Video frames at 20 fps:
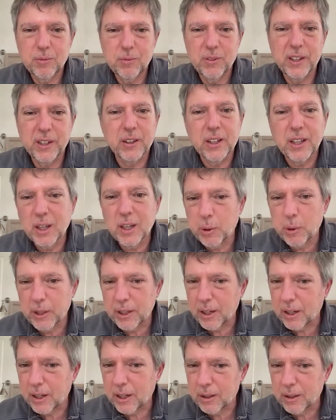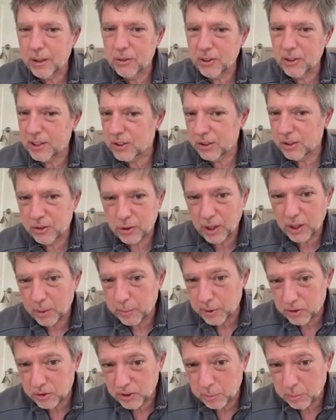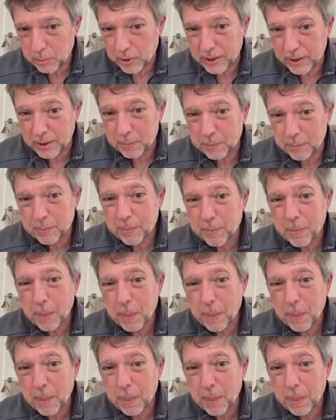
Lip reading: vary but are essentially describing the same thing.